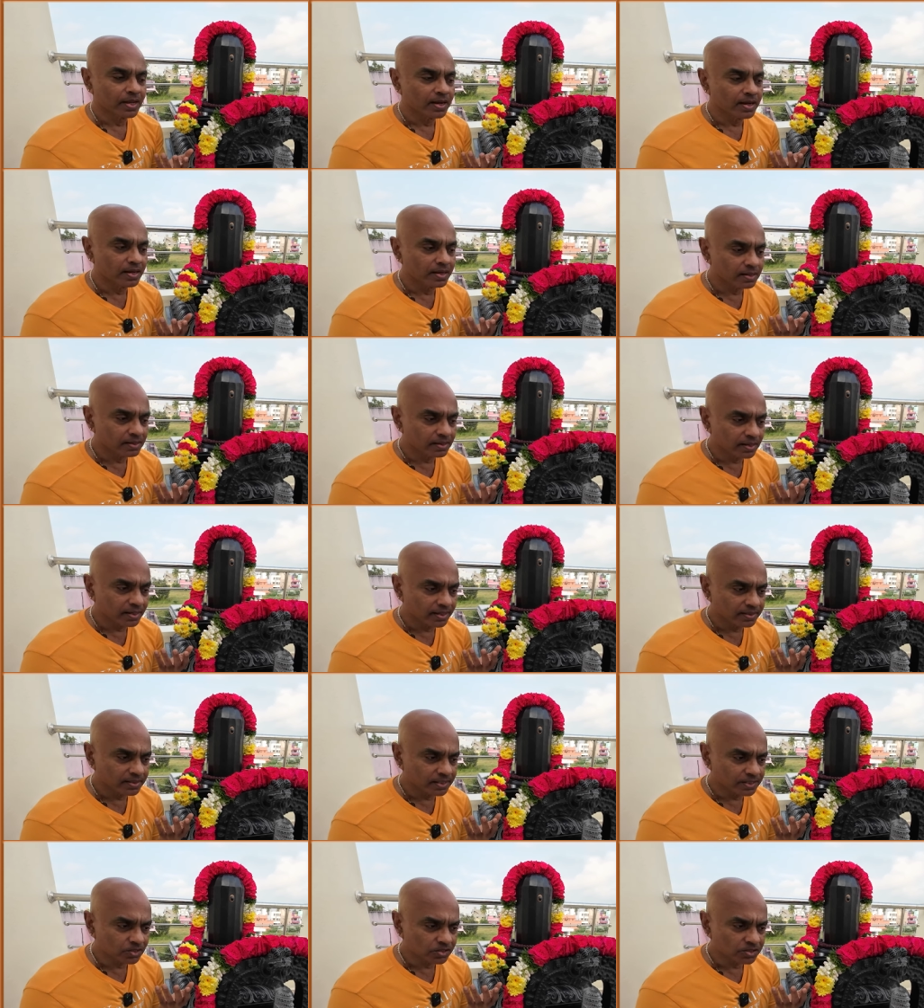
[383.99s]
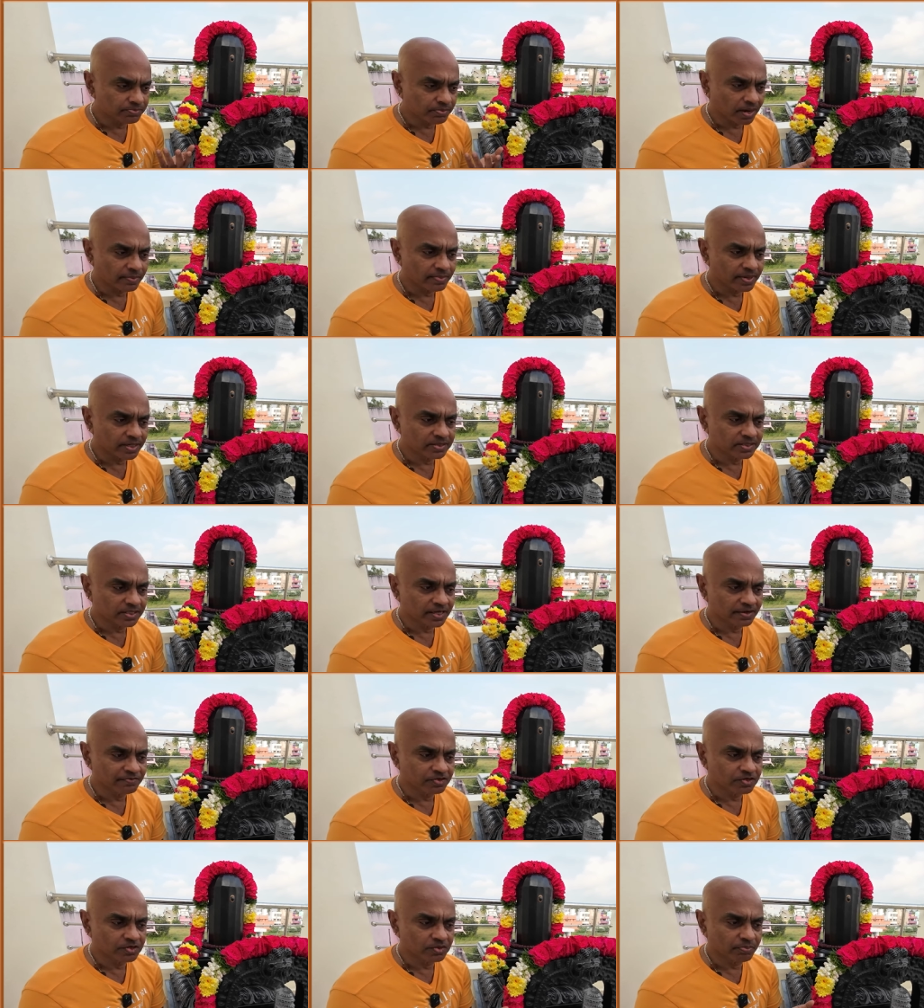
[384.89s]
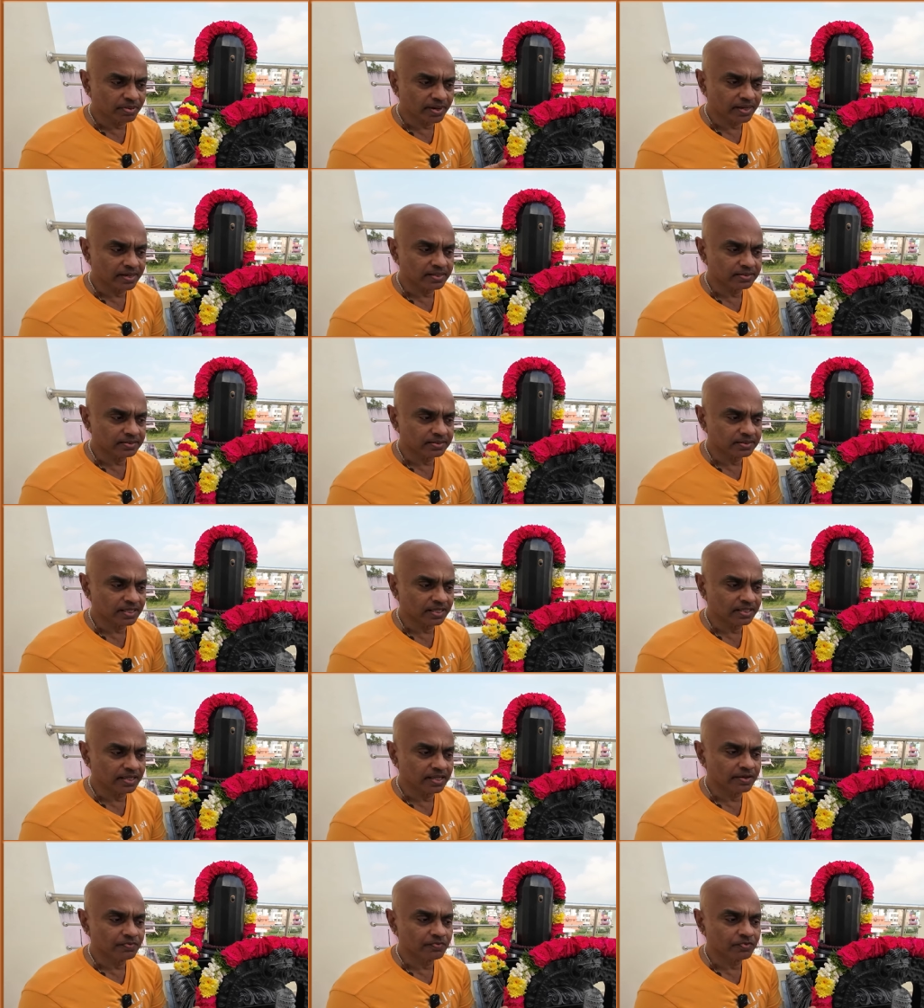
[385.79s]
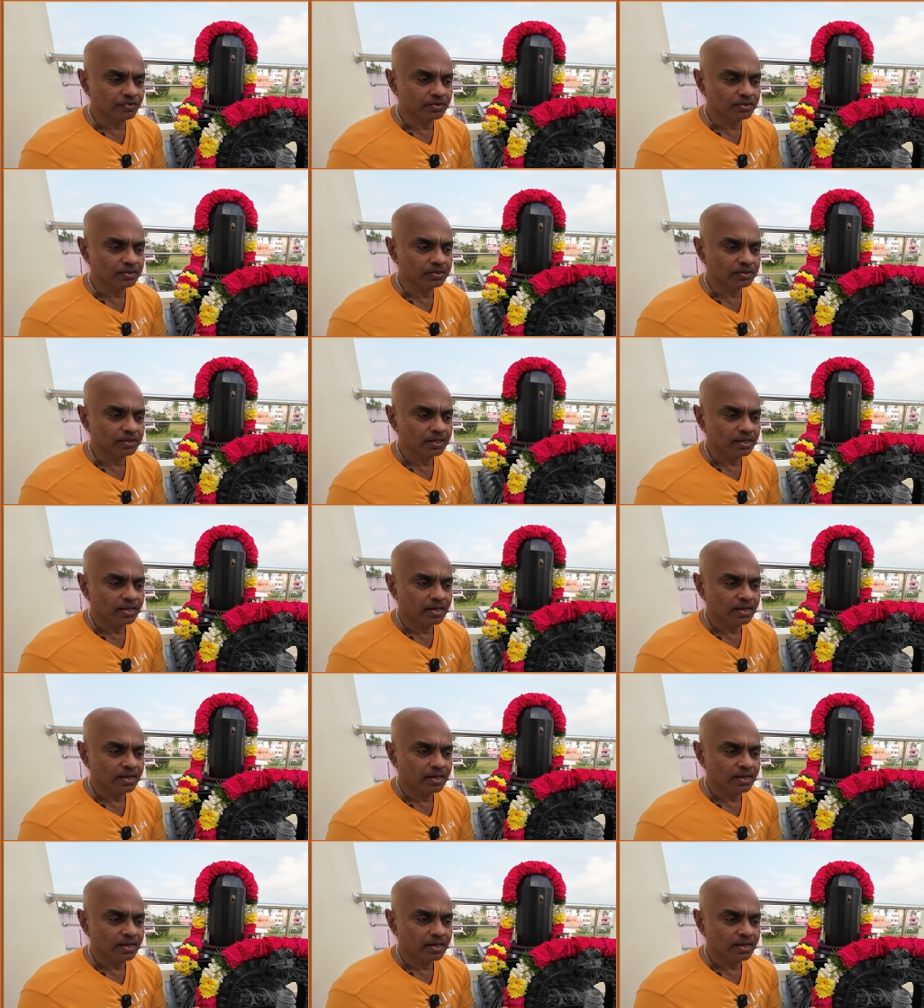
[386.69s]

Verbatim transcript: uh, it, this was baba's gift to parents and therefore